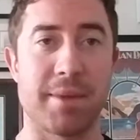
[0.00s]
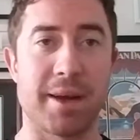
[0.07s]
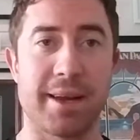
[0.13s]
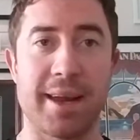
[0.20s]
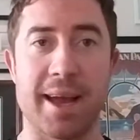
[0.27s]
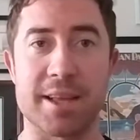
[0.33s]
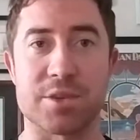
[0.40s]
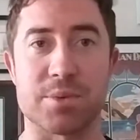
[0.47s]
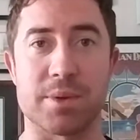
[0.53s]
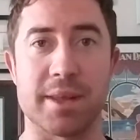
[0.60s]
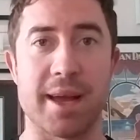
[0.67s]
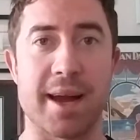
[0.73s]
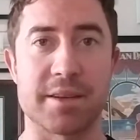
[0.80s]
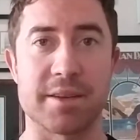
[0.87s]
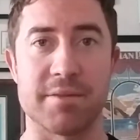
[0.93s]
cat's really
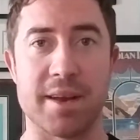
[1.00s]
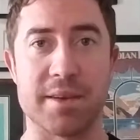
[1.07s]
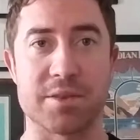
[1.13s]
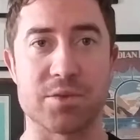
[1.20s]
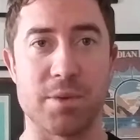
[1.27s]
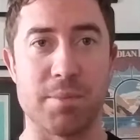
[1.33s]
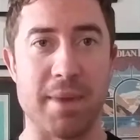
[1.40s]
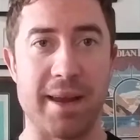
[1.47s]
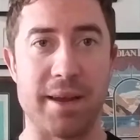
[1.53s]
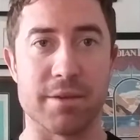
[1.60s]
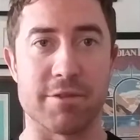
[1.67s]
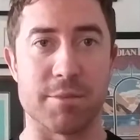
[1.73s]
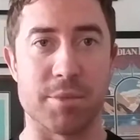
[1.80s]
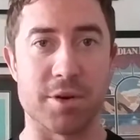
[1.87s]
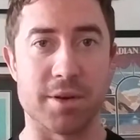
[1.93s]
active now, so we may hear
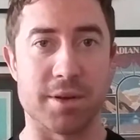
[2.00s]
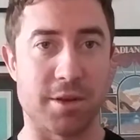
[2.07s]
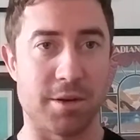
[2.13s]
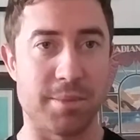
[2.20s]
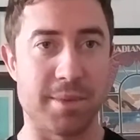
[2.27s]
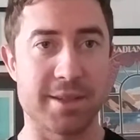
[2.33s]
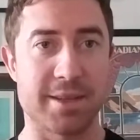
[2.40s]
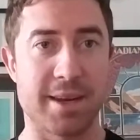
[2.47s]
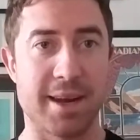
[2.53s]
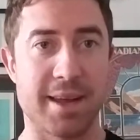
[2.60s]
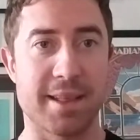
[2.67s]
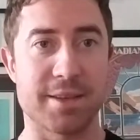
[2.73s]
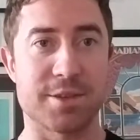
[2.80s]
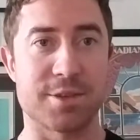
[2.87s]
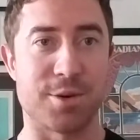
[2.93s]
from her a little bit today.
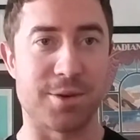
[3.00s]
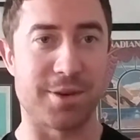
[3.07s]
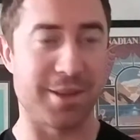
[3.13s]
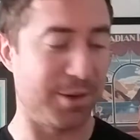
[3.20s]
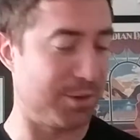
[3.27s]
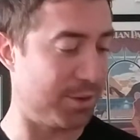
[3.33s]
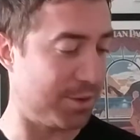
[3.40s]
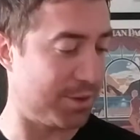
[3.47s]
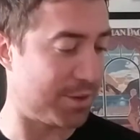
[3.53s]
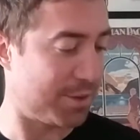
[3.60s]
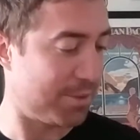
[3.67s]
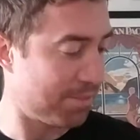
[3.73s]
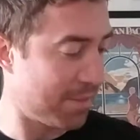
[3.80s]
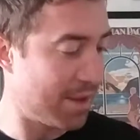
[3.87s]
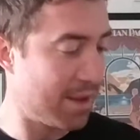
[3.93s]
That's totally cool
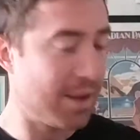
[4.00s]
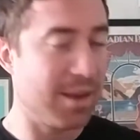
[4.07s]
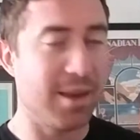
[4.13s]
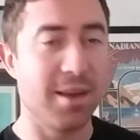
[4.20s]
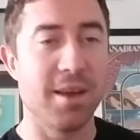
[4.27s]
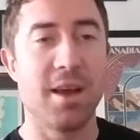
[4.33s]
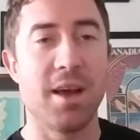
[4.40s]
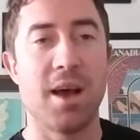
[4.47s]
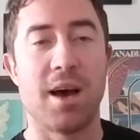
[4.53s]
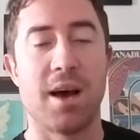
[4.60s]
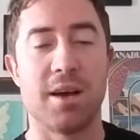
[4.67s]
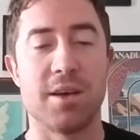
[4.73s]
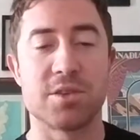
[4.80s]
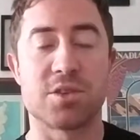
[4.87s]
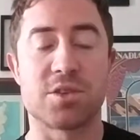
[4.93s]
too.
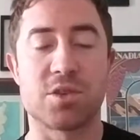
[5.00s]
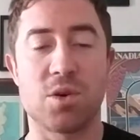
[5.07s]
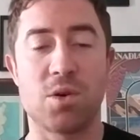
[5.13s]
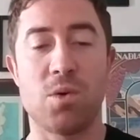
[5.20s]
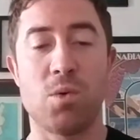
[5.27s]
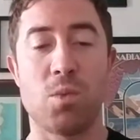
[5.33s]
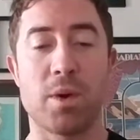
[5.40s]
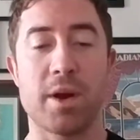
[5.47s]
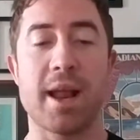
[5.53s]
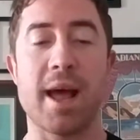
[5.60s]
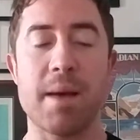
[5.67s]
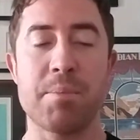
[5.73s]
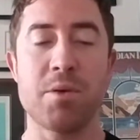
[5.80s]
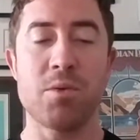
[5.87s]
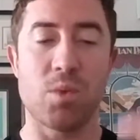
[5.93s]
So what had
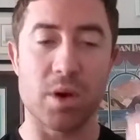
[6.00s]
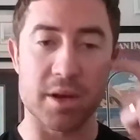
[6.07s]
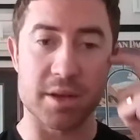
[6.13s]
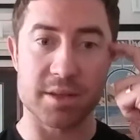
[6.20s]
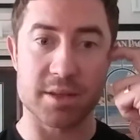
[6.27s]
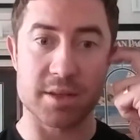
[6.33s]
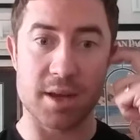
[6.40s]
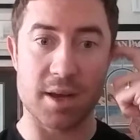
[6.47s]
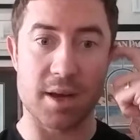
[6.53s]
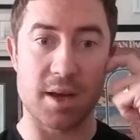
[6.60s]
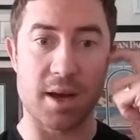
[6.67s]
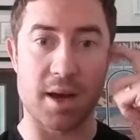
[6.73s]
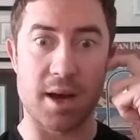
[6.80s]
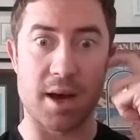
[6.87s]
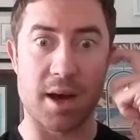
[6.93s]
happened was,
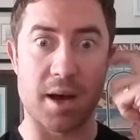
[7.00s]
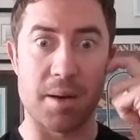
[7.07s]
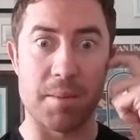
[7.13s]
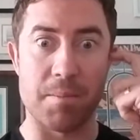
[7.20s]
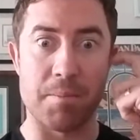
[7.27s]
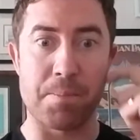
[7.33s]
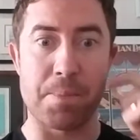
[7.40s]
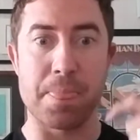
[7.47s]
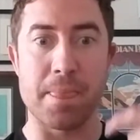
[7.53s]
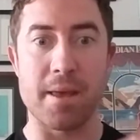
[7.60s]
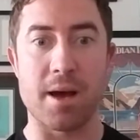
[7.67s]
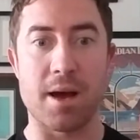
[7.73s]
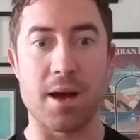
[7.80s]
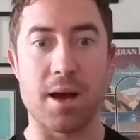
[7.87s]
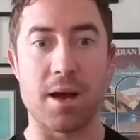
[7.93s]
I
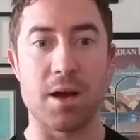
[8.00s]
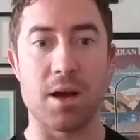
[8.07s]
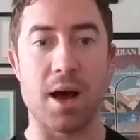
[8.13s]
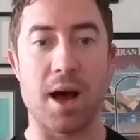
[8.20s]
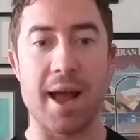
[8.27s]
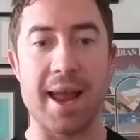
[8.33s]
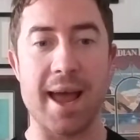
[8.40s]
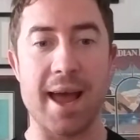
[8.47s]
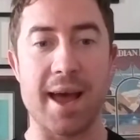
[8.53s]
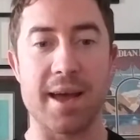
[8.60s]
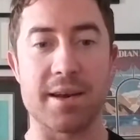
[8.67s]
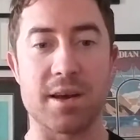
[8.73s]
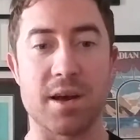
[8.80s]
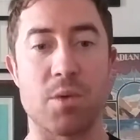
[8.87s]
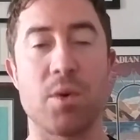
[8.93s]

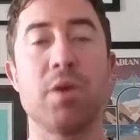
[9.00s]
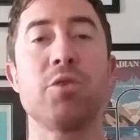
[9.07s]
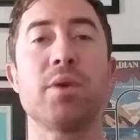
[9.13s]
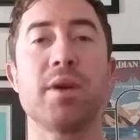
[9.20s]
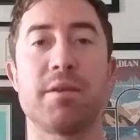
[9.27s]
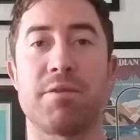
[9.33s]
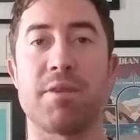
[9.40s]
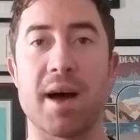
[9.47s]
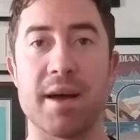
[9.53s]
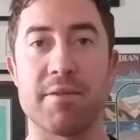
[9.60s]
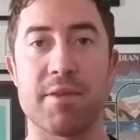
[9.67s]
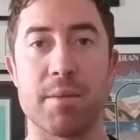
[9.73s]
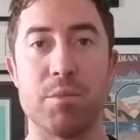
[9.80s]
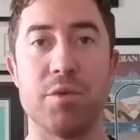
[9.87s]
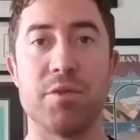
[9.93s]
had around grade
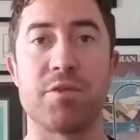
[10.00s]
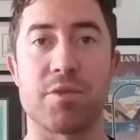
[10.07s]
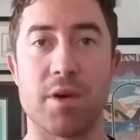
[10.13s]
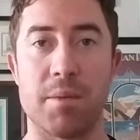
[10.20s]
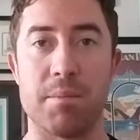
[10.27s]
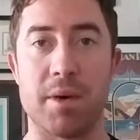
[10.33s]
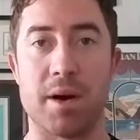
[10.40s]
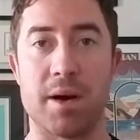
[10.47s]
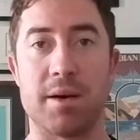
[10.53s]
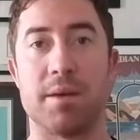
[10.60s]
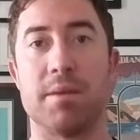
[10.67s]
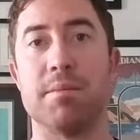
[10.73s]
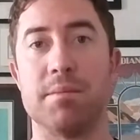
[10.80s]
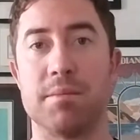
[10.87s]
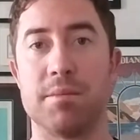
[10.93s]
5, I moved from
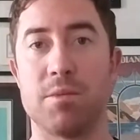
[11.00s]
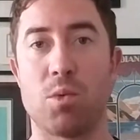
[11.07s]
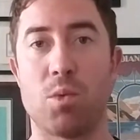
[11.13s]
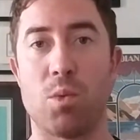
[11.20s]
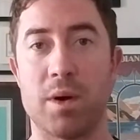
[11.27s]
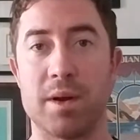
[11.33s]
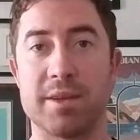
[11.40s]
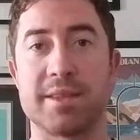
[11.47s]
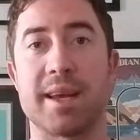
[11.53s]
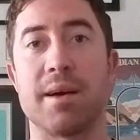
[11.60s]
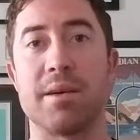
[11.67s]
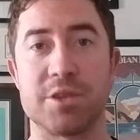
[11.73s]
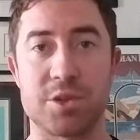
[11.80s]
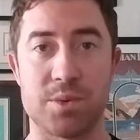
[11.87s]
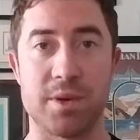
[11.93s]
one
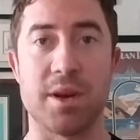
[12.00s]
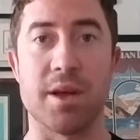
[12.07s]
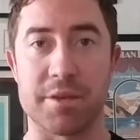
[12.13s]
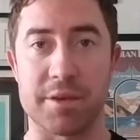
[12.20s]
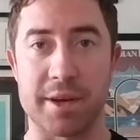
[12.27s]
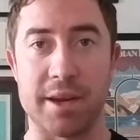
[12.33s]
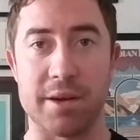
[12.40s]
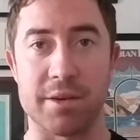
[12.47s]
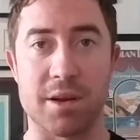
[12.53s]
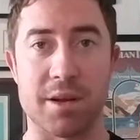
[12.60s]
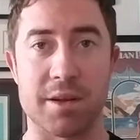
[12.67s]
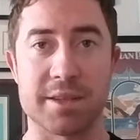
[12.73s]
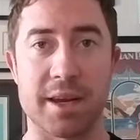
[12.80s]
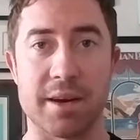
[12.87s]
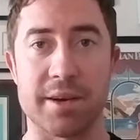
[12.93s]
town to another here in
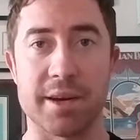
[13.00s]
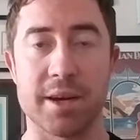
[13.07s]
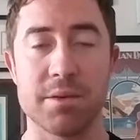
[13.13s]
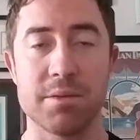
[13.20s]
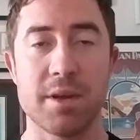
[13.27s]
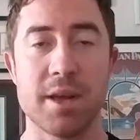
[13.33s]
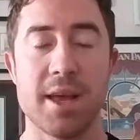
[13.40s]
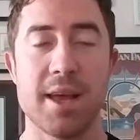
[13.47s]
Ontario.